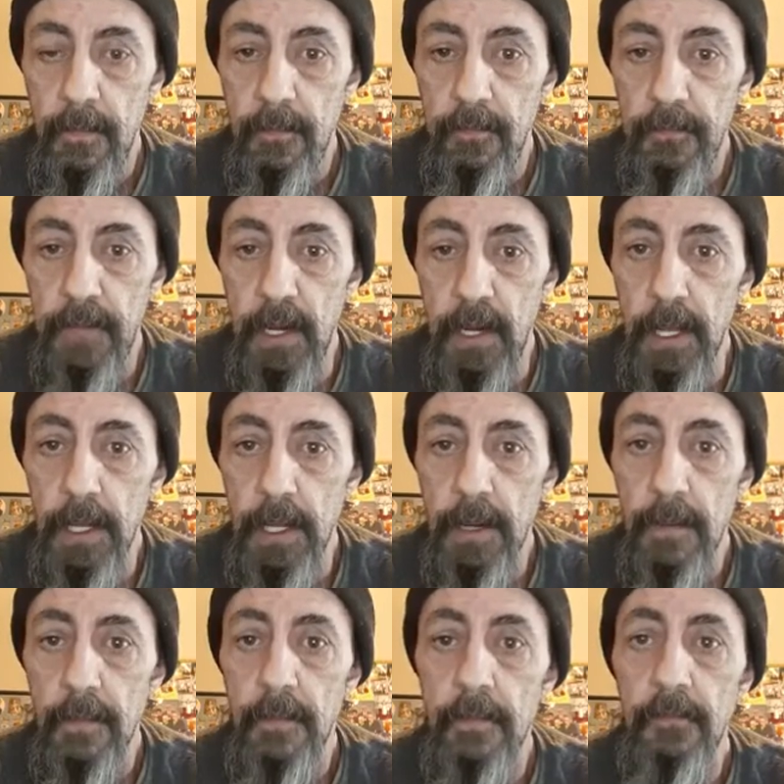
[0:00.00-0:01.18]
Period.
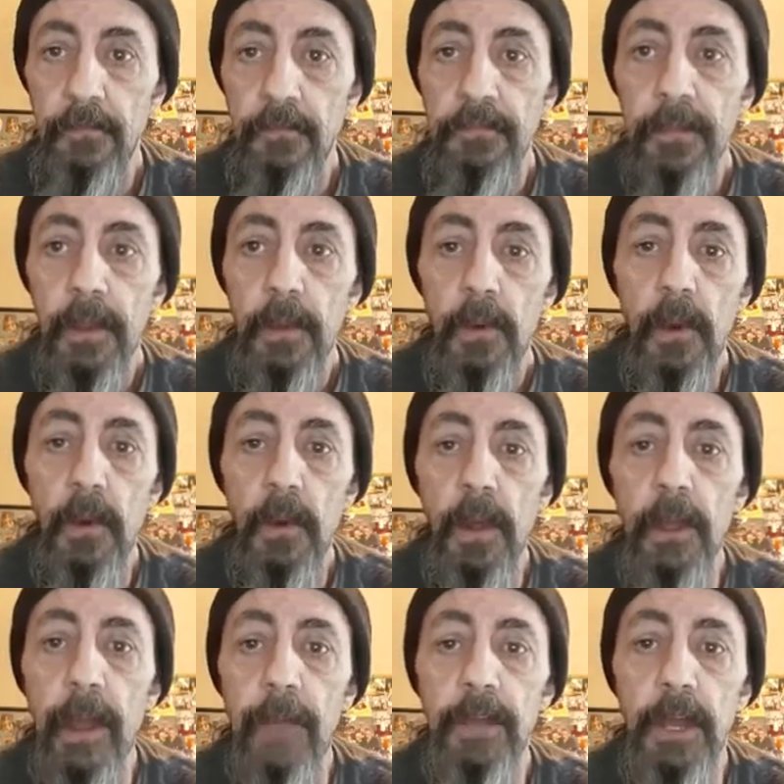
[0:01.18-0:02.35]
We really
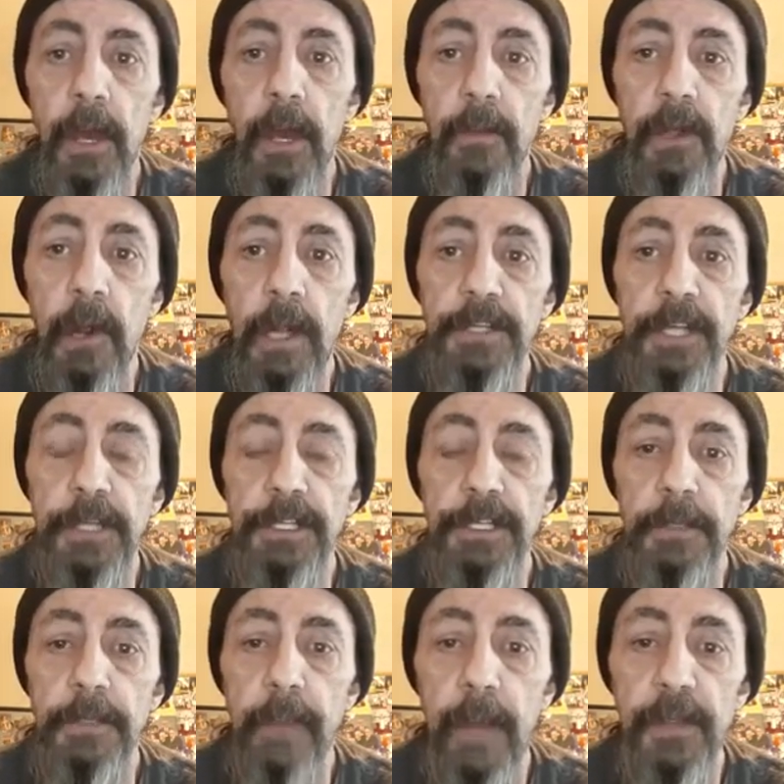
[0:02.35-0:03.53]
have to come to our senses
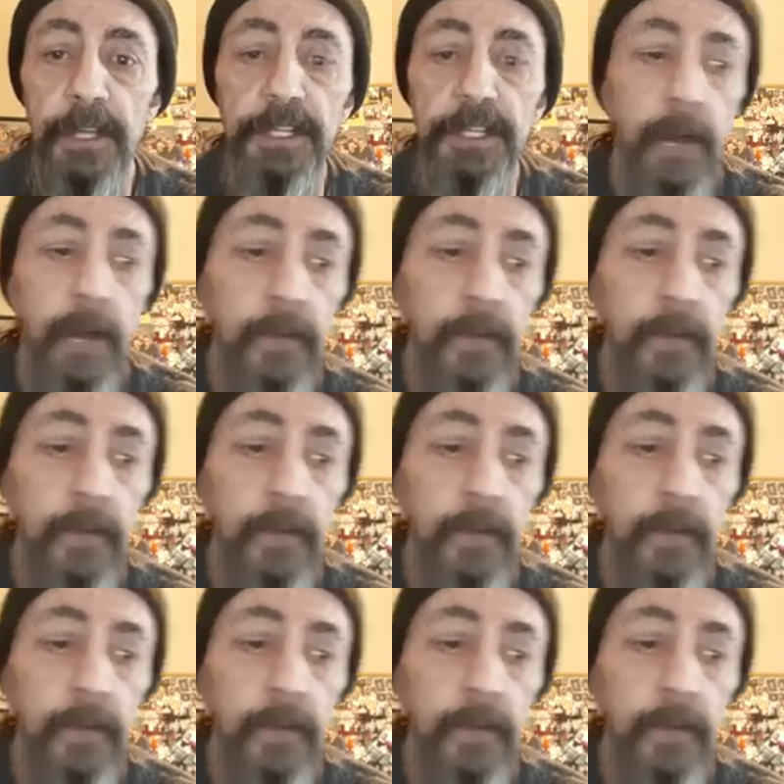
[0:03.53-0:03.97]
about this stuff,